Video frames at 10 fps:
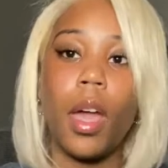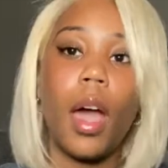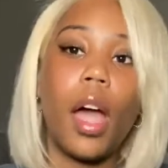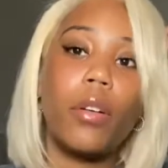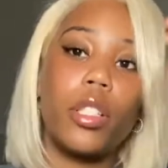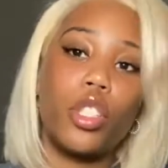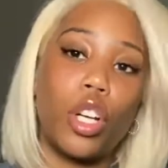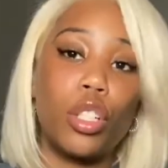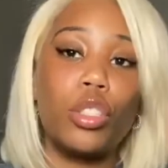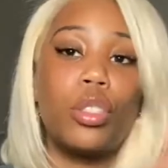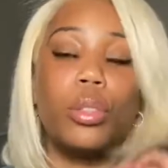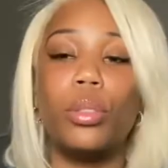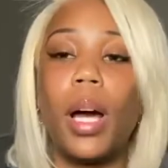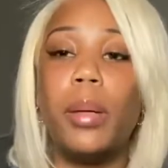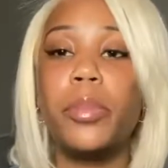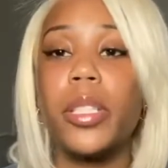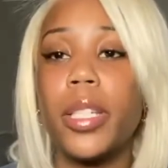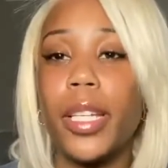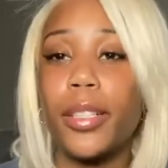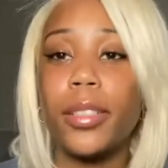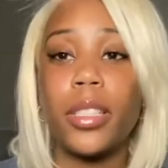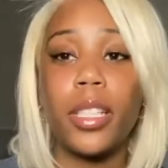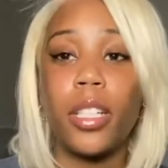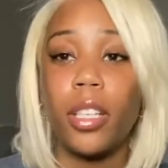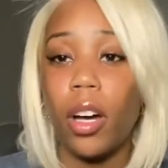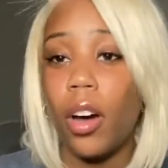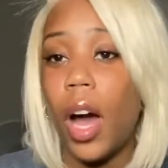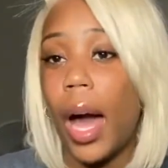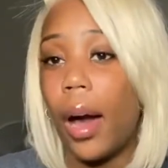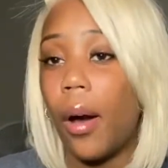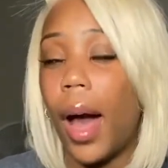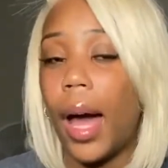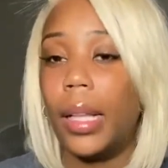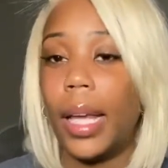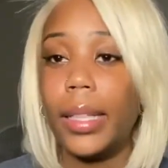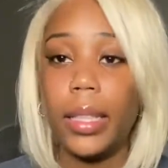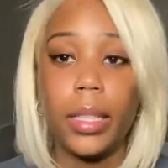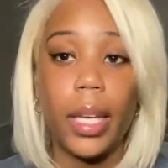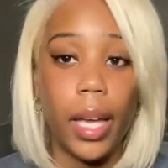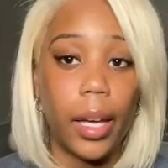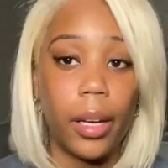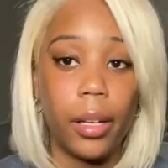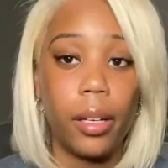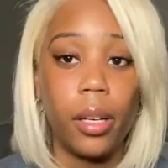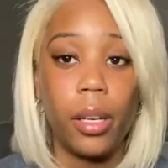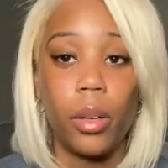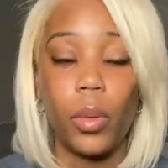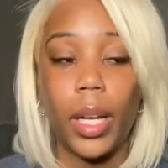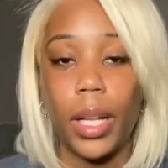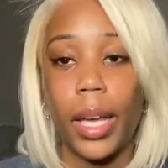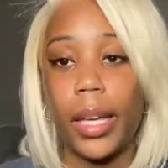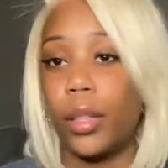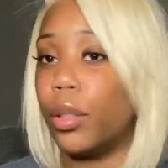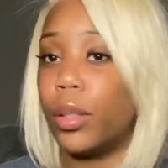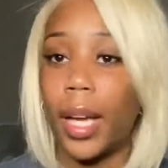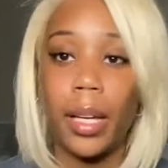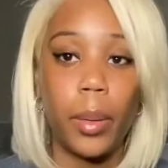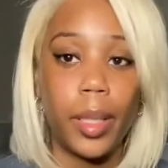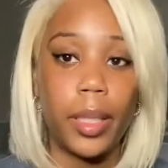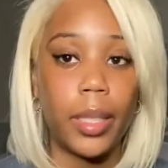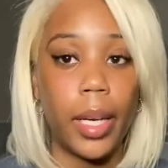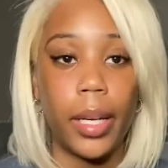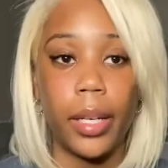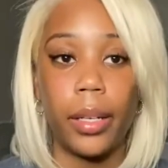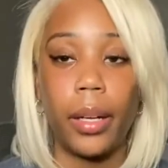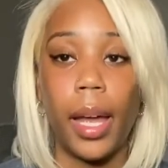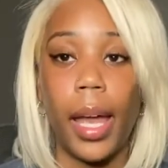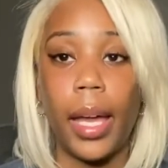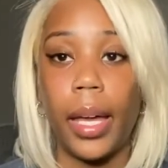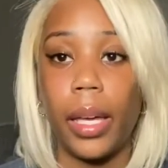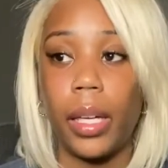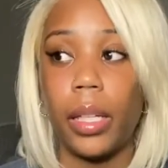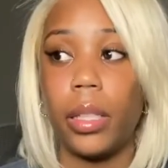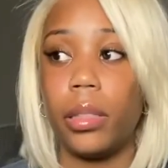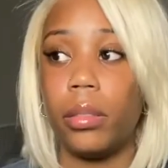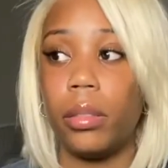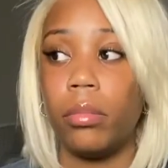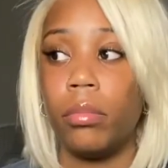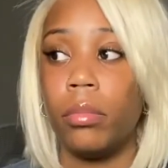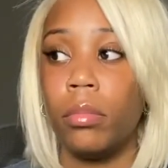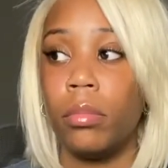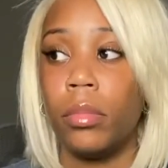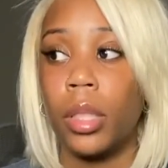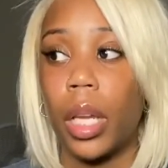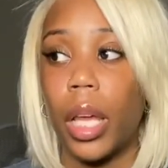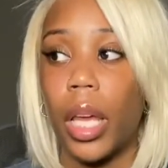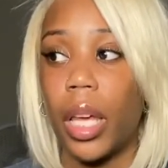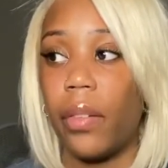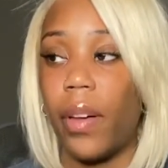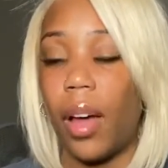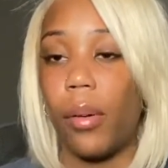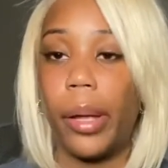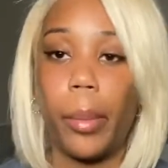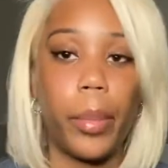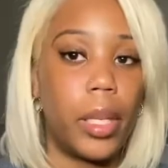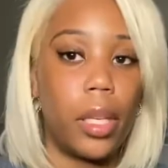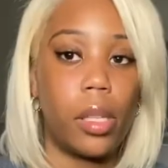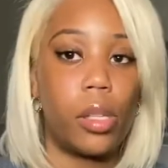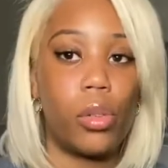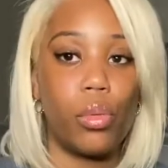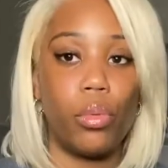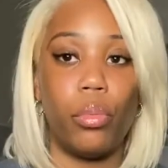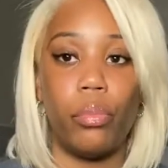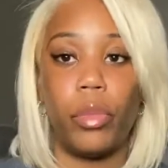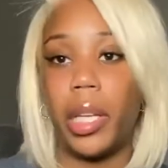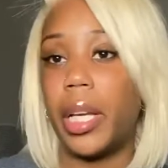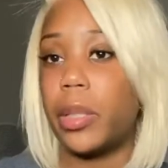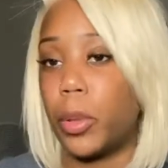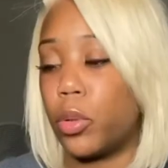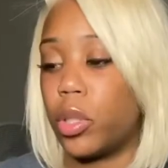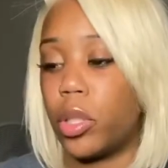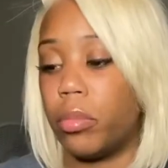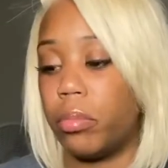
Alright, y'all, so I'm just here to tell y'all how I like this hair, what I like and don't like about this hair, and if I recommend it to the next person.